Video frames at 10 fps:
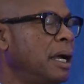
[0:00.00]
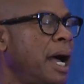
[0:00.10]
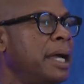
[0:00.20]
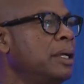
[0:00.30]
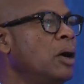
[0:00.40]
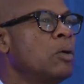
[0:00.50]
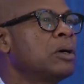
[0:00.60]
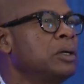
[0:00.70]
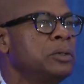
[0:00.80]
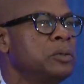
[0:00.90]
I had no
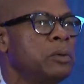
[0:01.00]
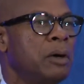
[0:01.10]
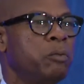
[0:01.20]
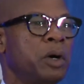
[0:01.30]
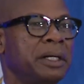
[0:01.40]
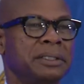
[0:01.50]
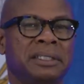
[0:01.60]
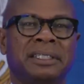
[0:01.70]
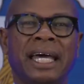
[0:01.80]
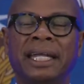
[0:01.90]
clue of what
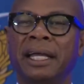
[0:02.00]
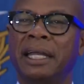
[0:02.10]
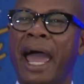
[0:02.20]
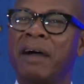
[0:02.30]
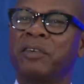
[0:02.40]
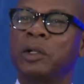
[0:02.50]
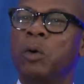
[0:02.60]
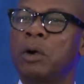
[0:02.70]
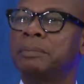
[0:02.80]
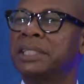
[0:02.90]
setting an ad
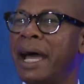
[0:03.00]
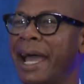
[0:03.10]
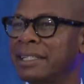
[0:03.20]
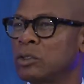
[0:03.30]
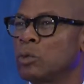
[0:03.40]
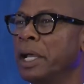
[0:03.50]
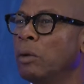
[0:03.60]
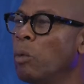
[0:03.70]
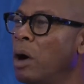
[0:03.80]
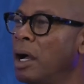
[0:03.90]
valorem tax
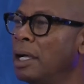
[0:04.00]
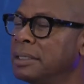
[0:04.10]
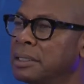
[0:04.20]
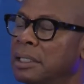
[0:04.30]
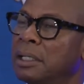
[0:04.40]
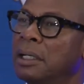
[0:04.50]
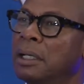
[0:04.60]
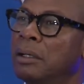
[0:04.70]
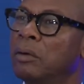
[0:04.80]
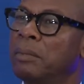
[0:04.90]
rate was
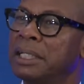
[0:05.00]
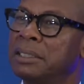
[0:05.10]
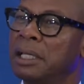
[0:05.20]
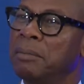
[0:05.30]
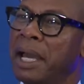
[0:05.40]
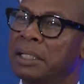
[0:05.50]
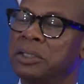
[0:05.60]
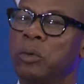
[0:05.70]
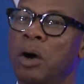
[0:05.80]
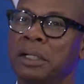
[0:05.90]
when my city
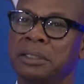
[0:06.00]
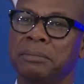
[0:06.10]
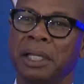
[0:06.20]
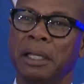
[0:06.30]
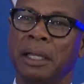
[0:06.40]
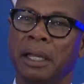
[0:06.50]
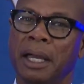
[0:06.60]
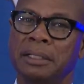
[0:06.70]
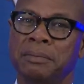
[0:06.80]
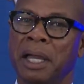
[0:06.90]
manager walked to me
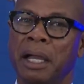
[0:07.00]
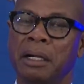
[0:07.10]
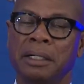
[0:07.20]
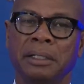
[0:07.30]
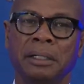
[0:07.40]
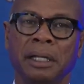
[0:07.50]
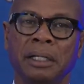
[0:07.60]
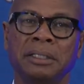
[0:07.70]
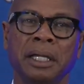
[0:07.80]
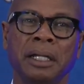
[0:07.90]
as mayor
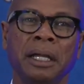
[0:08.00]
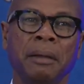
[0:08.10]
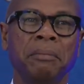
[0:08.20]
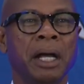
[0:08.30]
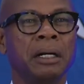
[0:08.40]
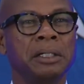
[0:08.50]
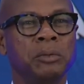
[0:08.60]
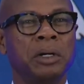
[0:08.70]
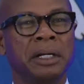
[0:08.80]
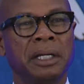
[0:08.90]
and said, Mayor, you
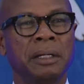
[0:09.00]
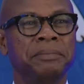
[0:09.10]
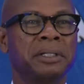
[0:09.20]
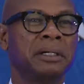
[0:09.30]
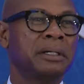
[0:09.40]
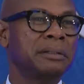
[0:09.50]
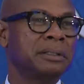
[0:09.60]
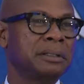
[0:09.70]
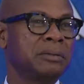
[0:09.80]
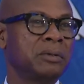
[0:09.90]
want to keep
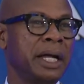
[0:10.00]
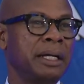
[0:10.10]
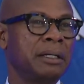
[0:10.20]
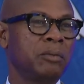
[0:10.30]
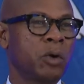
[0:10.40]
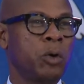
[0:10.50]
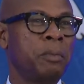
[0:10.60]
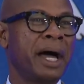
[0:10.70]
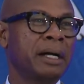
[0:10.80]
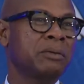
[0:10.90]
the, the rate,
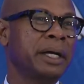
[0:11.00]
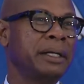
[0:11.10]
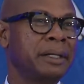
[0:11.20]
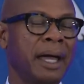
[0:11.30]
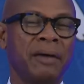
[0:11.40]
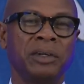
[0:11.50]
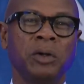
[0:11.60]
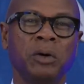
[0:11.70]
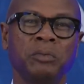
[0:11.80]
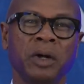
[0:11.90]
rollback rate, the ad
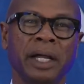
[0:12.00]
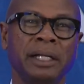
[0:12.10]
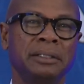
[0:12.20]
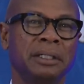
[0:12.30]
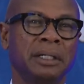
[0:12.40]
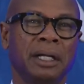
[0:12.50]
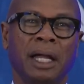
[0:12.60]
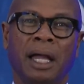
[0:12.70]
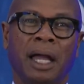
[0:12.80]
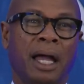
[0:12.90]
valorem rate?
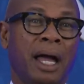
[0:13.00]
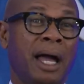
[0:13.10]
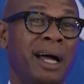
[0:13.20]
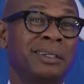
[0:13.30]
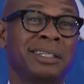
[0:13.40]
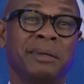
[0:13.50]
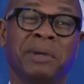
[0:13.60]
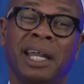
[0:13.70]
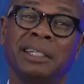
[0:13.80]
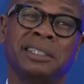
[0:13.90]
I was like,
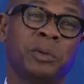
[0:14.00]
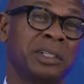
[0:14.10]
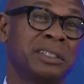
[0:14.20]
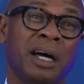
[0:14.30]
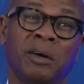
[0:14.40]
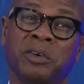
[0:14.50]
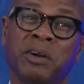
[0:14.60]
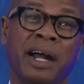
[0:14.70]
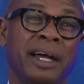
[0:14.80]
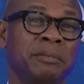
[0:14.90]
man, I just want to solve
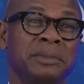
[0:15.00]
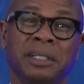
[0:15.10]
crime.